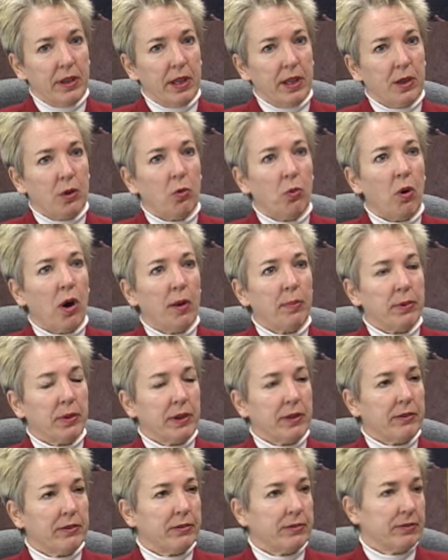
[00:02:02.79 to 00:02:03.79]
the
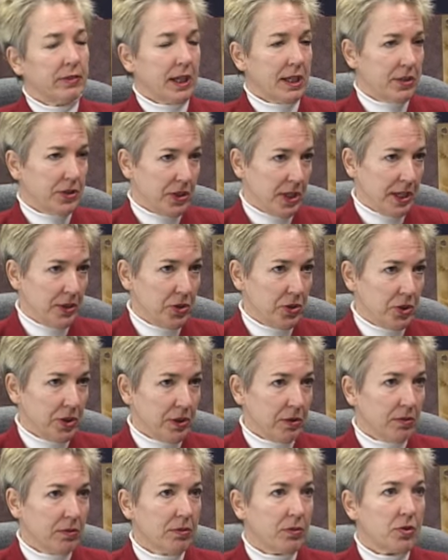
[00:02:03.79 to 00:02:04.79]
Cooperative
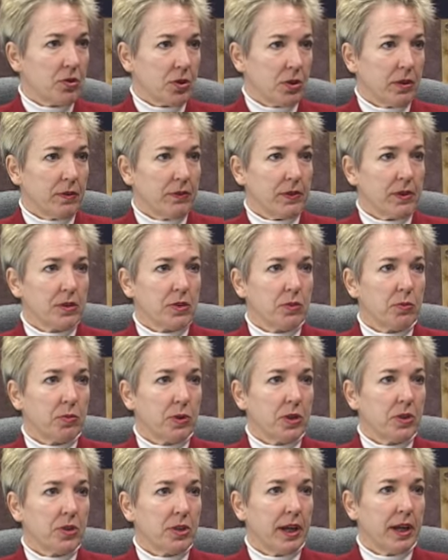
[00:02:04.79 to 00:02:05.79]
Extension Service,
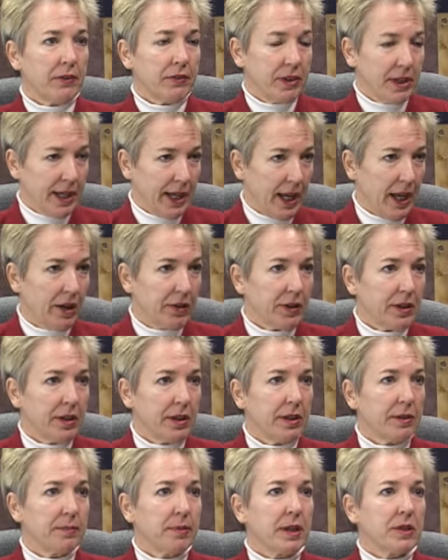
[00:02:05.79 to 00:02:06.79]
which every
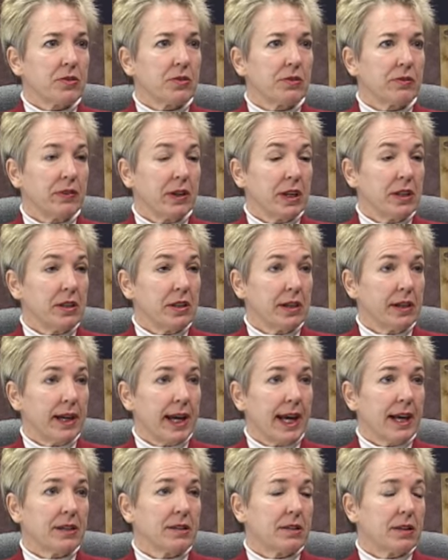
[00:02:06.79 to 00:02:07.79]
county in Pennsylvania
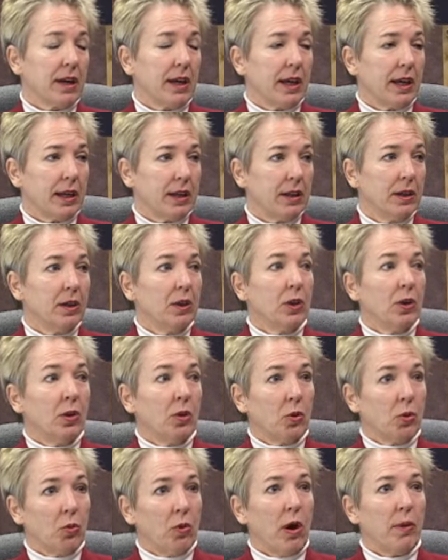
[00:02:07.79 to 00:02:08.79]
has a
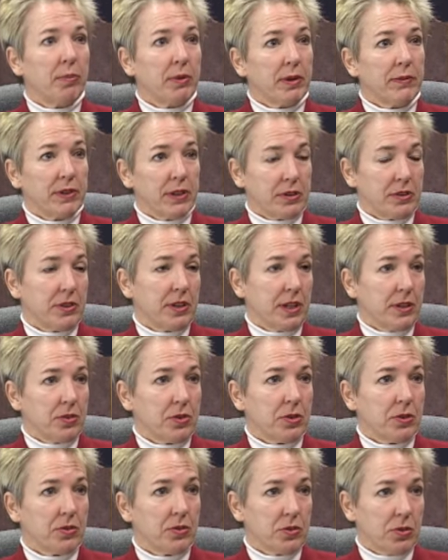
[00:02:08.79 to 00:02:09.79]
Cooperative
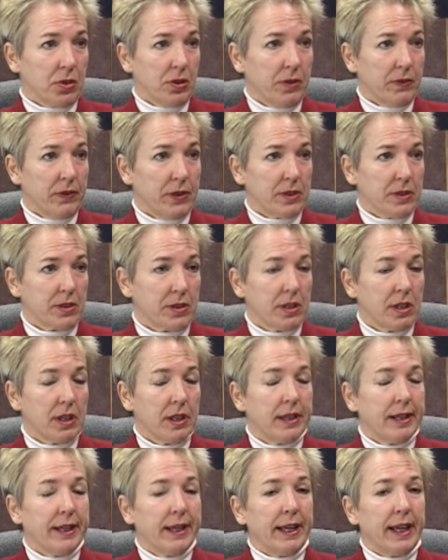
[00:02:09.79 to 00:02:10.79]
Extension Service.
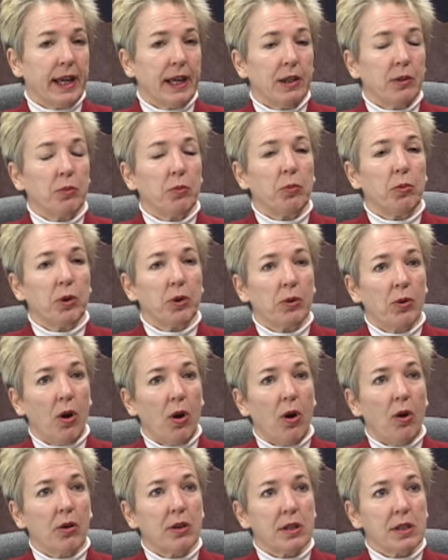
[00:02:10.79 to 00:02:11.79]
And we're
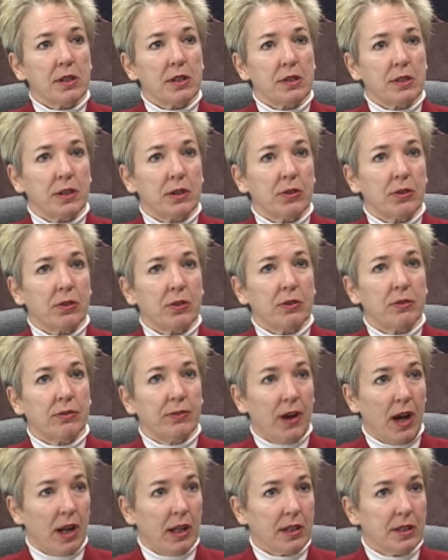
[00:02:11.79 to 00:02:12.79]
all considered
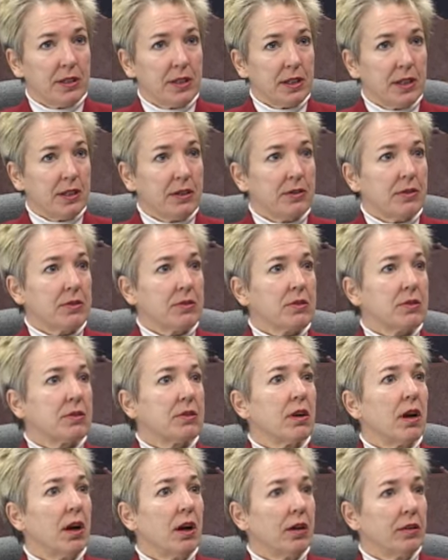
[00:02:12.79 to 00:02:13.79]
volunteers
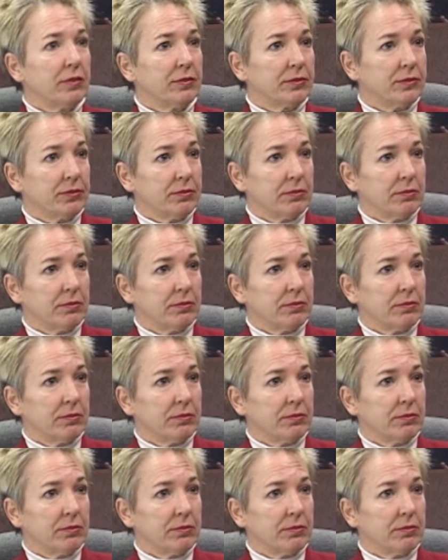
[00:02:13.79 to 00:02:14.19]
of